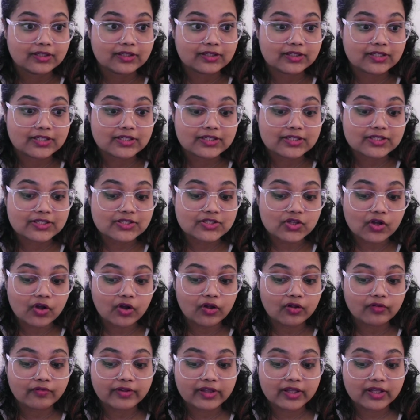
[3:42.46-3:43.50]
this is
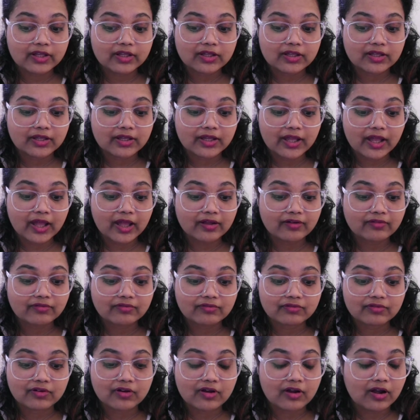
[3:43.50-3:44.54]
all we have
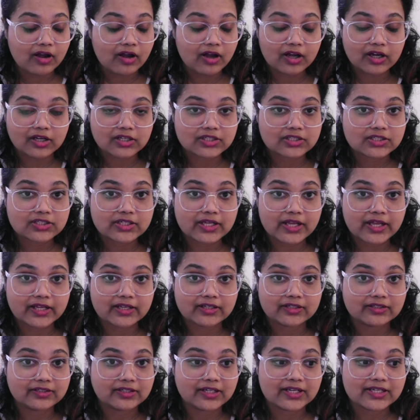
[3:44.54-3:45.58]
got,
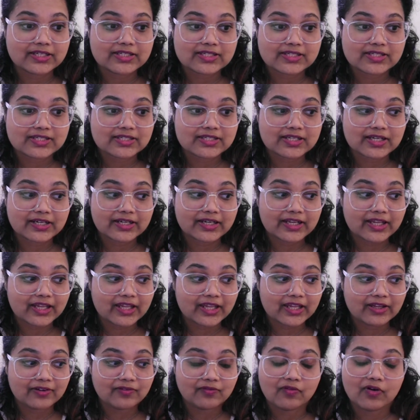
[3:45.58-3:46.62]
and let's
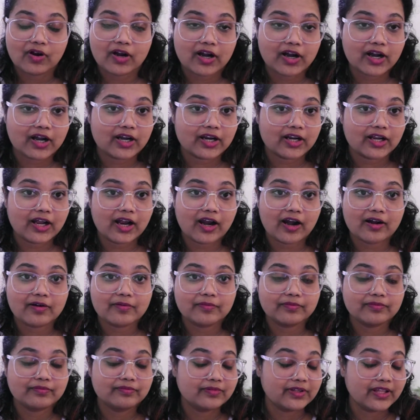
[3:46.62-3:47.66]
study, work,
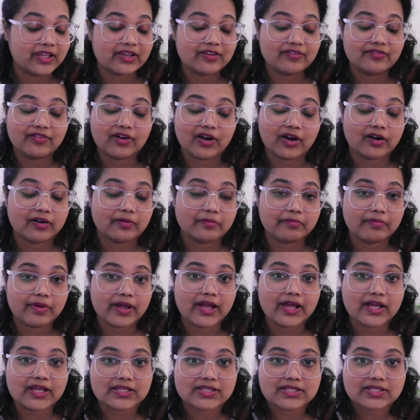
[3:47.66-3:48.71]
give our
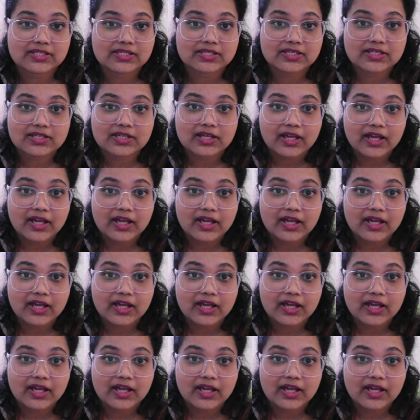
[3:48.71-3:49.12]
best.